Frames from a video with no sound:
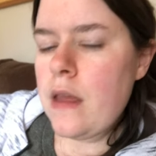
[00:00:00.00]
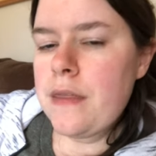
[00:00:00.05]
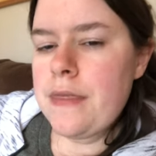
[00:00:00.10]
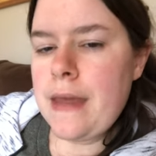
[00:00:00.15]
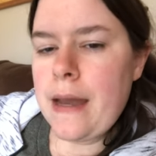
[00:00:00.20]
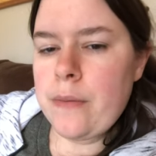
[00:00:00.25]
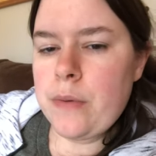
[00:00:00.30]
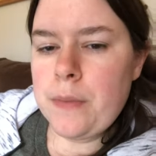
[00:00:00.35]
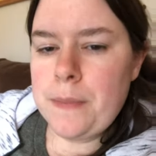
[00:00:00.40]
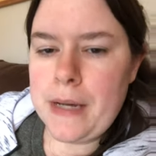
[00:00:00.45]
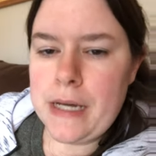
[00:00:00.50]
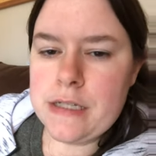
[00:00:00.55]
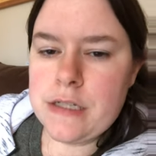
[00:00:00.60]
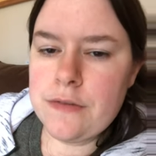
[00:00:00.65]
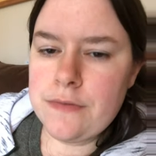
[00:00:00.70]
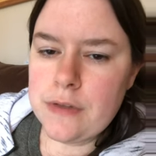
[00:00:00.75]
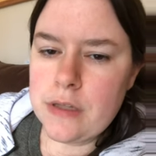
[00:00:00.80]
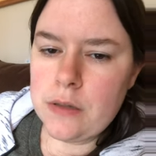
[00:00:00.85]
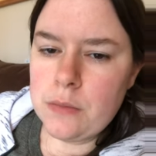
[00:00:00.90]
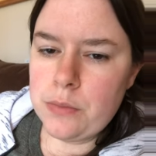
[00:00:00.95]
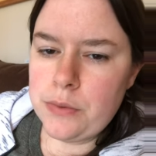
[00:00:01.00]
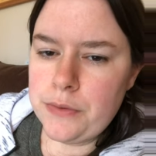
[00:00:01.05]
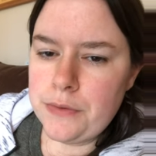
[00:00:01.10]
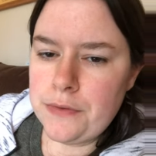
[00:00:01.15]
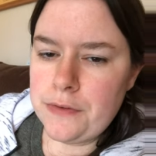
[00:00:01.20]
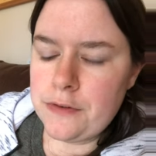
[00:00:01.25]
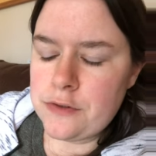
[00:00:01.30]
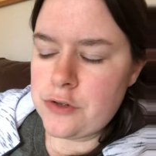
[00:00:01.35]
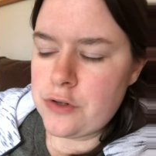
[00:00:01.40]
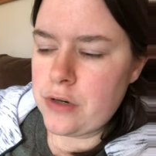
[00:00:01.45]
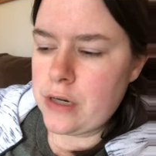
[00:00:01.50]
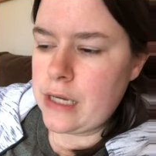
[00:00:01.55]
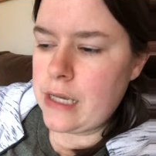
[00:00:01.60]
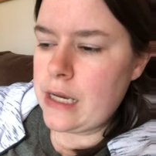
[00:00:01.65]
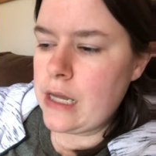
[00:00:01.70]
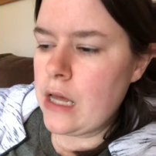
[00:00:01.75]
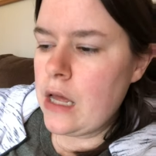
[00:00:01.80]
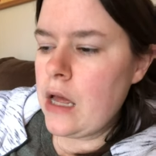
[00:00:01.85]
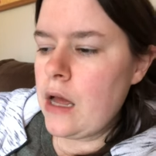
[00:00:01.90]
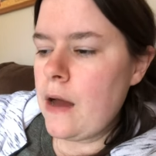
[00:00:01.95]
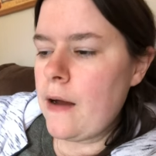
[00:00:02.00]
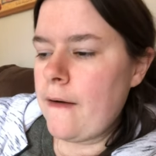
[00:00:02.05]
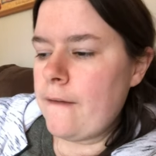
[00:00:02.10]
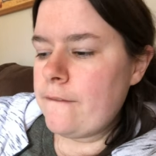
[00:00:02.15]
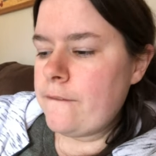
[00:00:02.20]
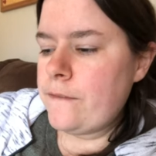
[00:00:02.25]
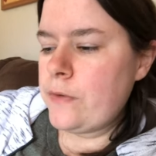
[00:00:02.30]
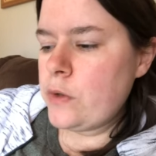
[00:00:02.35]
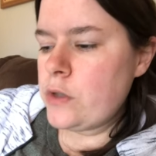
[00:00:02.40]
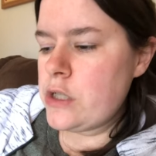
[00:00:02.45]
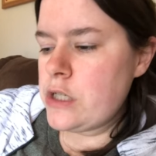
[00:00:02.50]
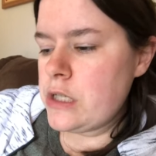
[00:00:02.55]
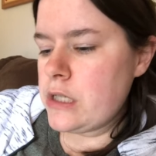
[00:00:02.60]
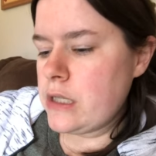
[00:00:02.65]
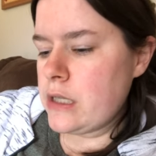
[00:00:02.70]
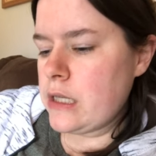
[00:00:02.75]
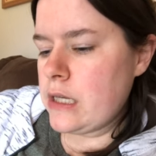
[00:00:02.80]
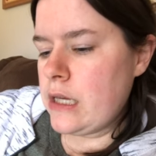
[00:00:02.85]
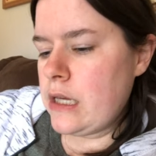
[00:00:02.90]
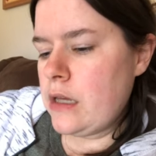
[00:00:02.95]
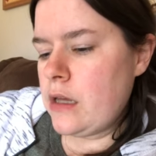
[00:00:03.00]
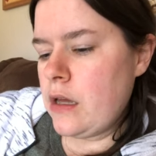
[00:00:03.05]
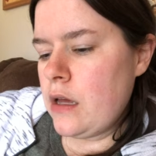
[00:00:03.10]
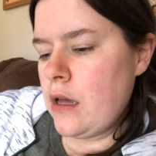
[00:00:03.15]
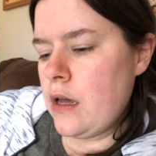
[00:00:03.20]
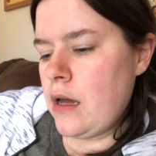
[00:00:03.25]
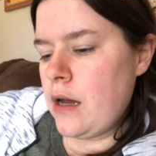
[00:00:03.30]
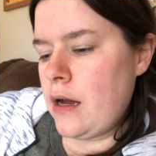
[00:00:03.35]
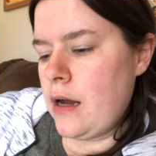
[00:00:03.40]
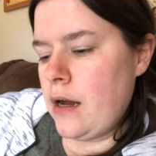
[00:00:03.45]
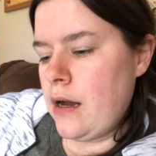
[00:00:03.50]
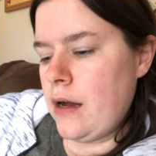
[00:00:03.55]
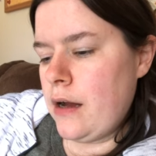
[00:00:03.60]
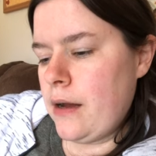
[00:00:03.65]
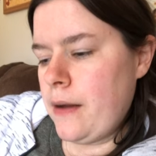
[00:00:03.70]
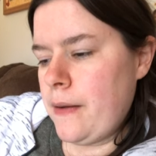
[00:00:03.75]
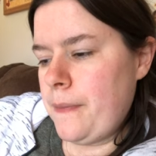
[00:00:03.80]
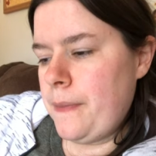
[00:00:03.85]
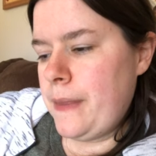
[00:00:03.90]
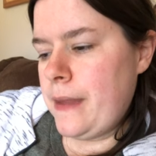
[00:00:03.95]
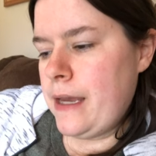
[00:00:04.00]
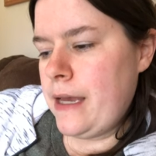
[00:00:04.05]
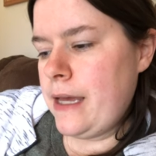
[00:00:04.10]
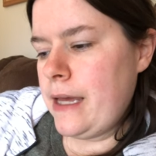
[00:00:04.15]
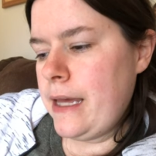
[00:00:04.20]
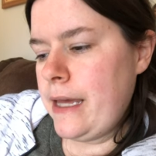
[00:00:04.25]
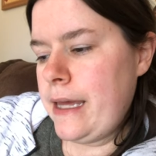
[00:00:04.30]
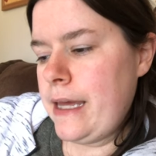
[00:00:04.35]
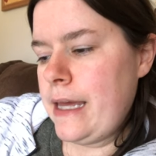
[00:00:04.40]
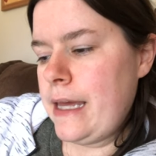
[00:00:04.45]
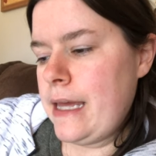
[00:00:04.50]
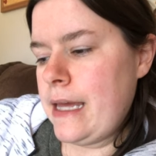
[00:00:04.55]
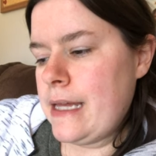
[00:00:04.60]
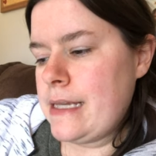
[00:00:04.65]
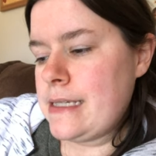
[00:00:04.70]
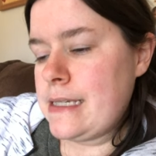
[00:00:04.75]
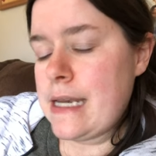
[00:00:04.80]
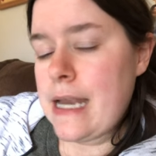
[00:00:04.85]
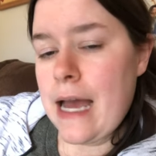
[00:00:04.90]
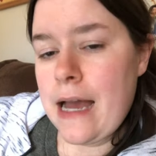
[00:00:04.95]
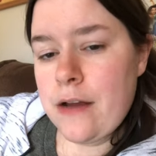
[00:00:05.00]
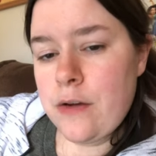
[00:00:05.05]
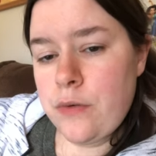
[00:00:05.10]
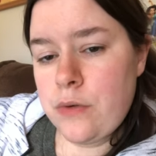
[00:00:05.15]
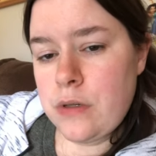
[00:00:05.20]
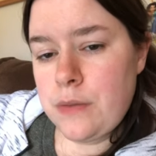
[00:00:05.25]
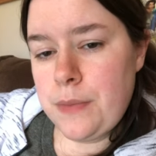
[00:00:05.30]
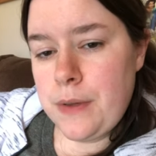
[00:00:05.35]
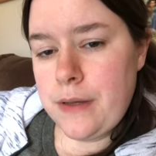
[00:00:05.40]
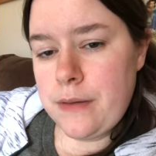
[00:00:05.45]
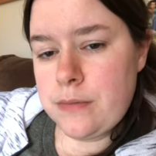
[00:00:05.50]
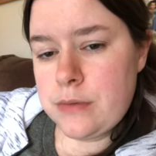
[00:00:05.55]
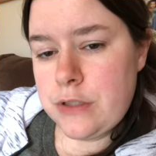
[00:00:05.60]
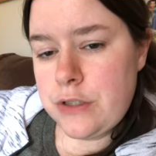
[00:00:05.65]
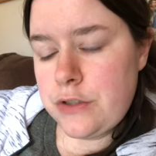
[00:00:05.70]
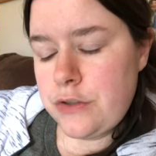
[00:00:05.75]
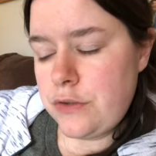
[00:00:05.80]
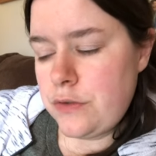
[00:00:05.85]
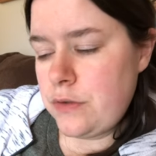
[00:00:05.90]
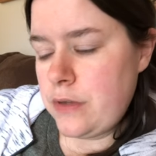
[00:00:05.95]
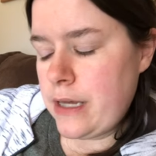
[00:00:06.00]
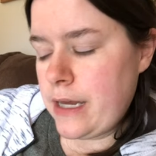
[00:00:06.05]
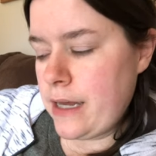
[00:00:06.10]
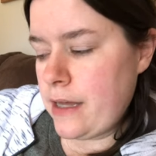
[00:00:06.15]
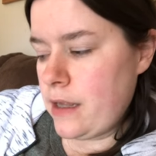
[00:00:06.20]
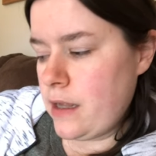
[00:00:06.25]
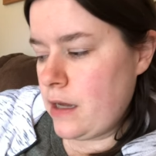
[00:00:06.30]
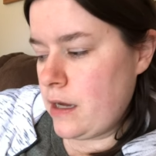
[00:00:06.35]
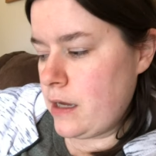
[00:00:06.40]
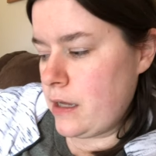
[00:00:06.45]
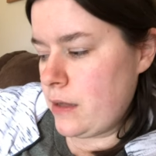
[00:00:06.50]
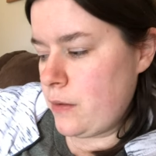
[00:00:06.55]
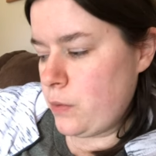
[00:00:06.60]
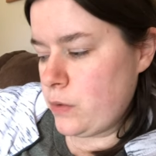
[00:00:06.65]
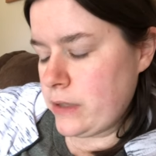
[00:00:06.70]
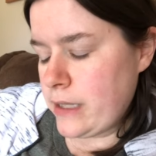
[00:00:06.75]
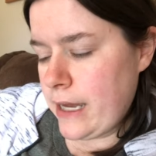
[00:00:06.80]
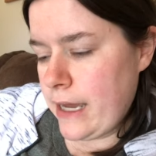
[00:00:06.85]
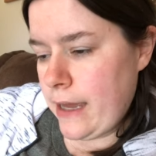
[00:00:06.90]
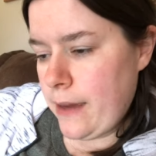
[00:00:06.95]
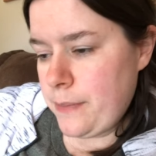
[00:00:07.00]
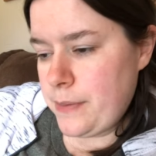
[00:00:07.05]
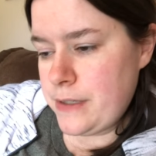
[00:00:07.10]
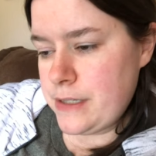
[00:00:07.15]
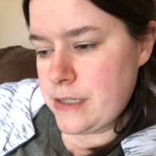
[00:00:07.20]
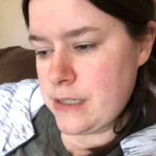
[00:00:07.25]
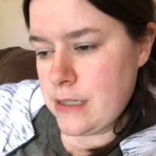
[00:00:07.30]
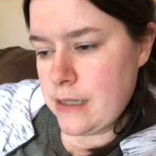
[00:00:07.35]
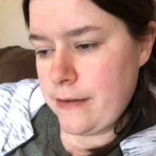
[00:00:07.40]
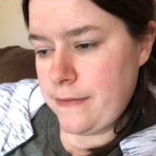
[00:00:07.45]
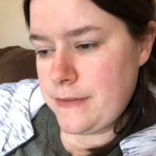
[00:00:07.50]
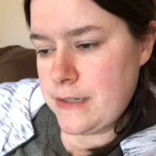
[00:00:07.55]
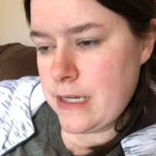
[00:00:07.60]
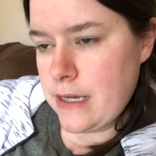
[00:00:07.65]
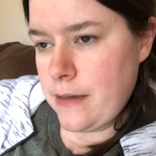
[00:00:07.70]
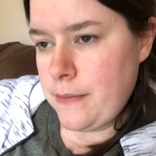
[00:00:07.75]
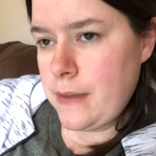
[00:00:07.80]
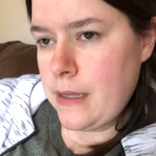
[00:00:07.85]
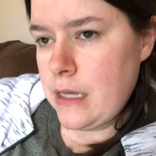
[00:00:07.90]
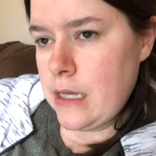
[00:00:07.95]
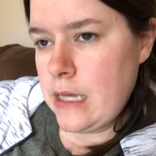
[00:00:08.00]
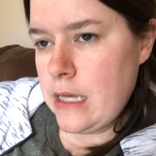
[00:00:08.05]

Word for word: That would massively improve their trade. Unfortunately, um, he is not going to be able to do that. Uh, it will not happen in his lifetime.